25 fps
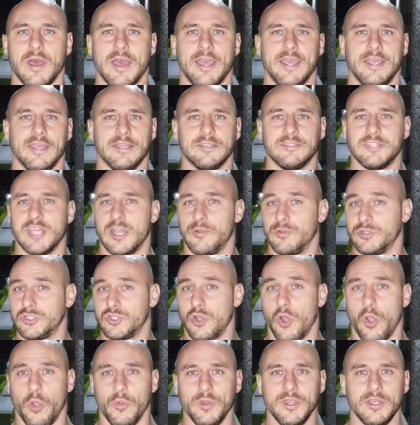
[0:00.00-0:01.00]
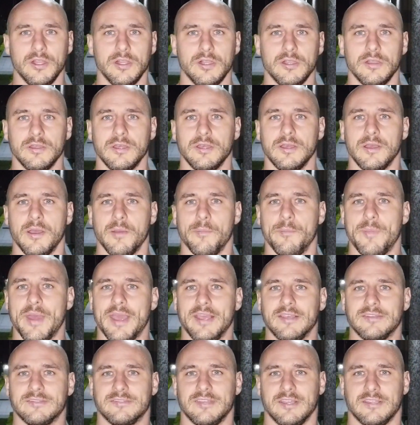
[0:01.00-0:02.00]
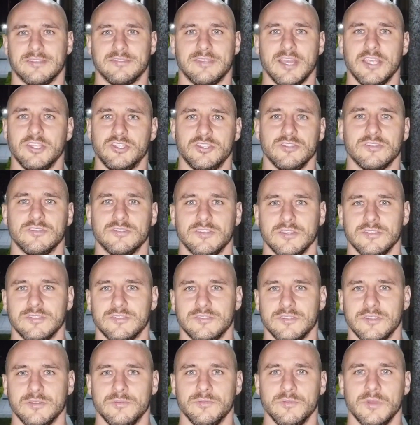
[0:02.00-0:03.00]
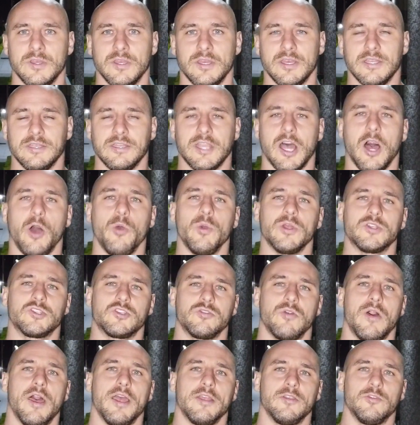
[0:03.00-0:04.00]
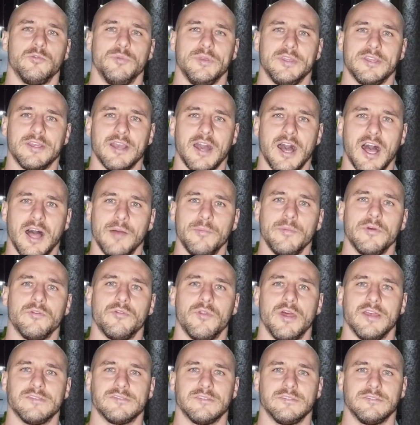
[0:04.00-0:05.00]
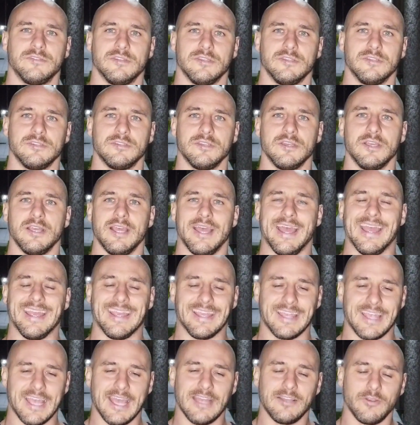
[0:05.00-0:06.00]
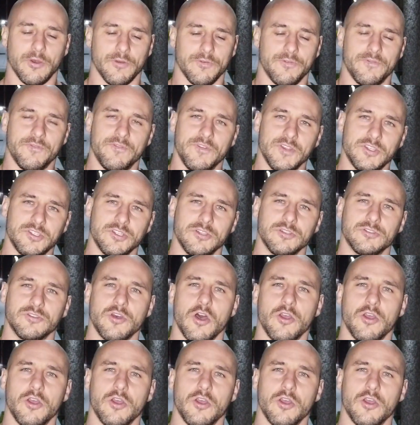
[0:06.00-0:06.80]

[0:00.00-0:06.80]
a territorial-based taxation system. Now we're trying to become a resident and get official